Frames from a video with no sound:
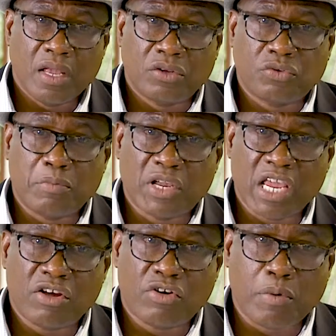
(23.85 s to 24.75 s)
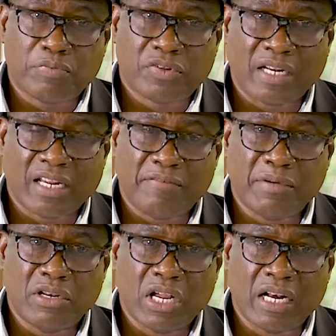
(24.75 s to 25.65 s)
some key crops that have
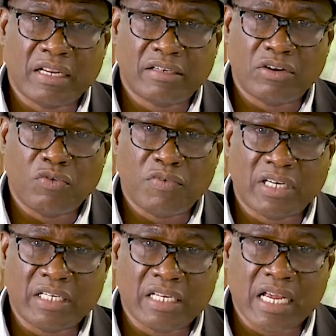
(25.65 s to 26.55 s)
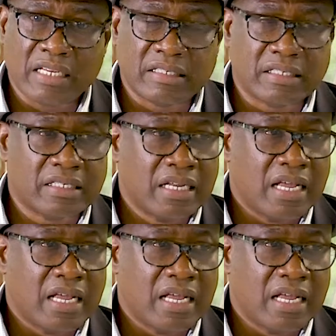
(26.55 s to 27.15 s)
been neglected over the years